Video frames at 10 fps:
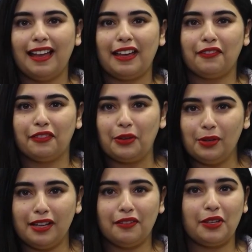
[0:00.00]
If you
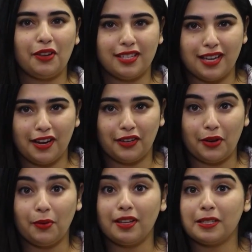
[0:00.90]
live in
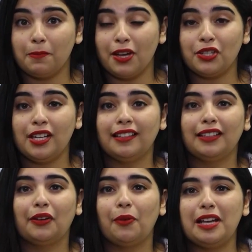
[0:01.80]
Ontario, especially in the
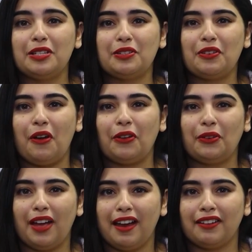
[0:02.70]
Greater Toronto
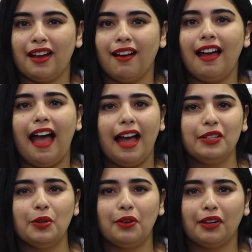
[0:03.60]
Area,
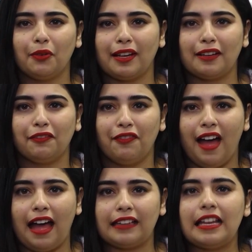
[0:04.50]
and you're a cricket
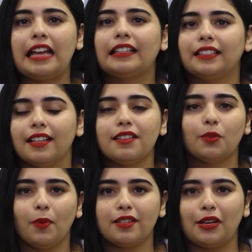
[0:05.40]
fan, this
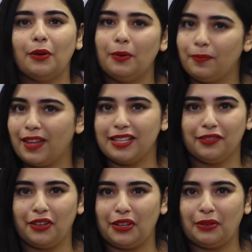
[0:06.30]
video is
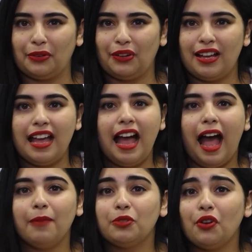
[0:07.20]
for you.
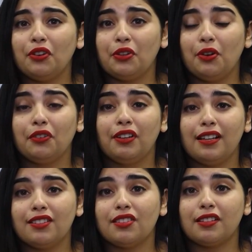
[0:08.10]
I'm sure you're
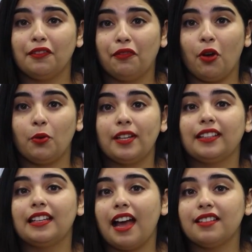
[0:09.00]
religiously following
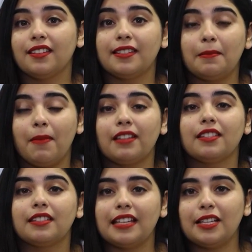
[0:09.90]
the ICC
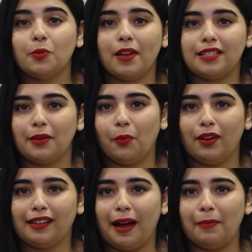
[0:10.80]
Men's T20
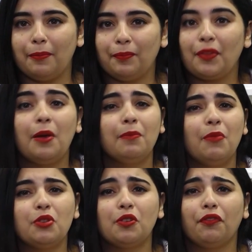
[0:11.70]
World Cup.
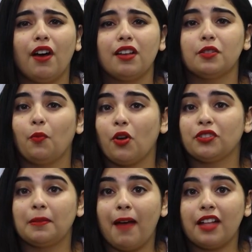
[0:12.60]
Most of us
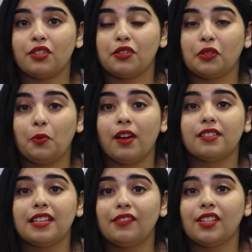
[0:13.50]
watch the matches through our
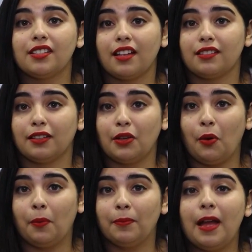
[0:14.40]
TV sets at
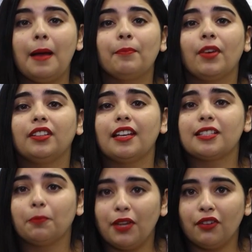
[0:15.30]
home, but the
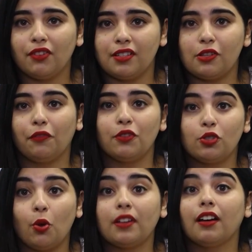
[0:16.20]
experience of
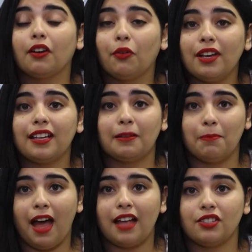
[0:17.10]
enjoying a cricket
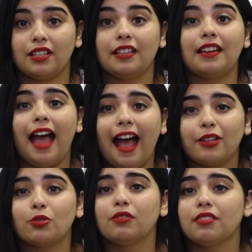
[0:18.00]
match in an
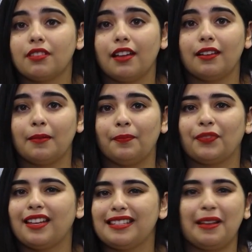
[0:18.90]
actual stadium
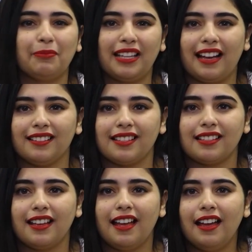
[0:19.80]
is something else.
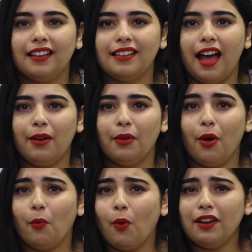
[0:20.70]
Now,
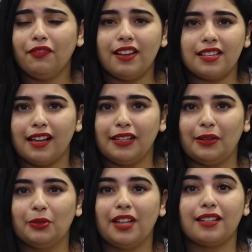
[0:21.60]
what if I tell
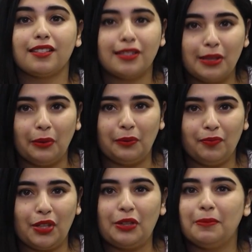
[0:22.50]
you that soon
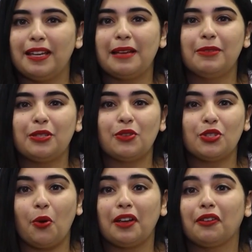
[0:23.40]
you'll be able to
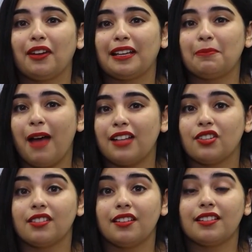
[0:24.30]
enjoy cricket
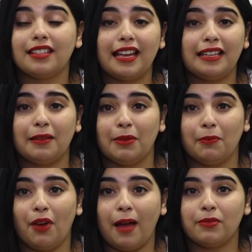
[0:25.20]
matches in a stadium in
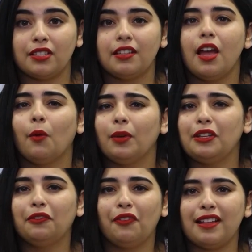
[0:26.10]
Brampton with
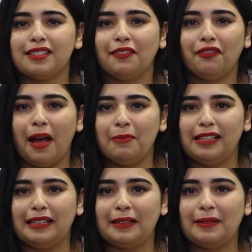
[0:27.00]
your friends and
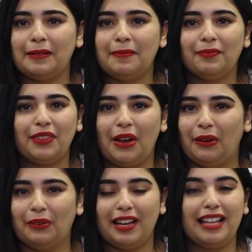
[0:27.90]
family?
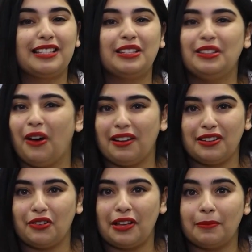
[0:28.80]
No, it's not a
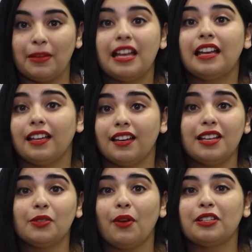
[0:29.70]
dream. It
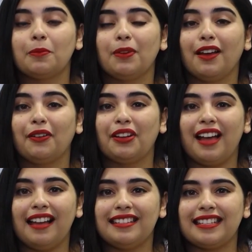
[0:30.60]
is going to be a
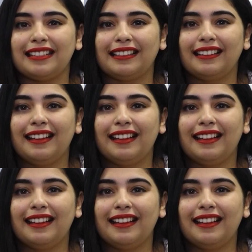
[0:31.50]
reality.